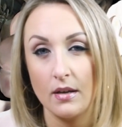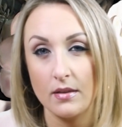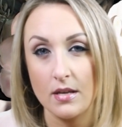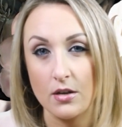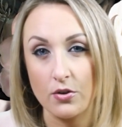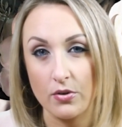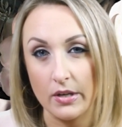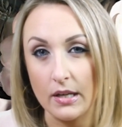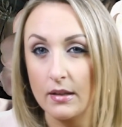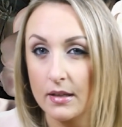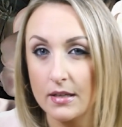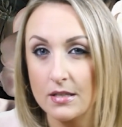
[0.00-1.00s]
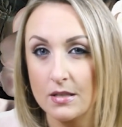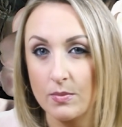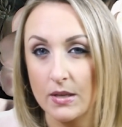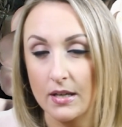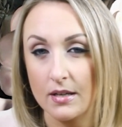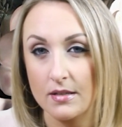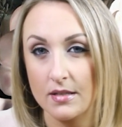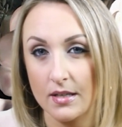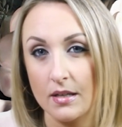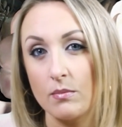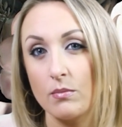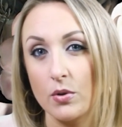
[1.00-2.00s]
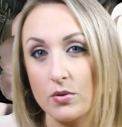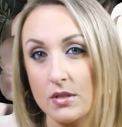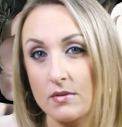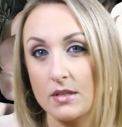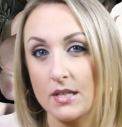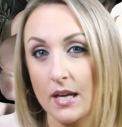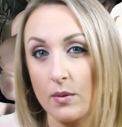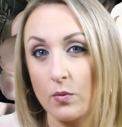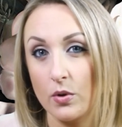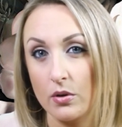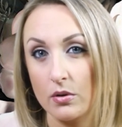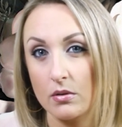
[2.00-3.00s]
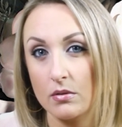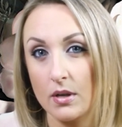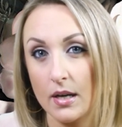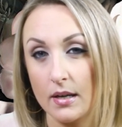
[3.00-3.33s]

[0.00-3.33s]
the ingredient list because it most of the time will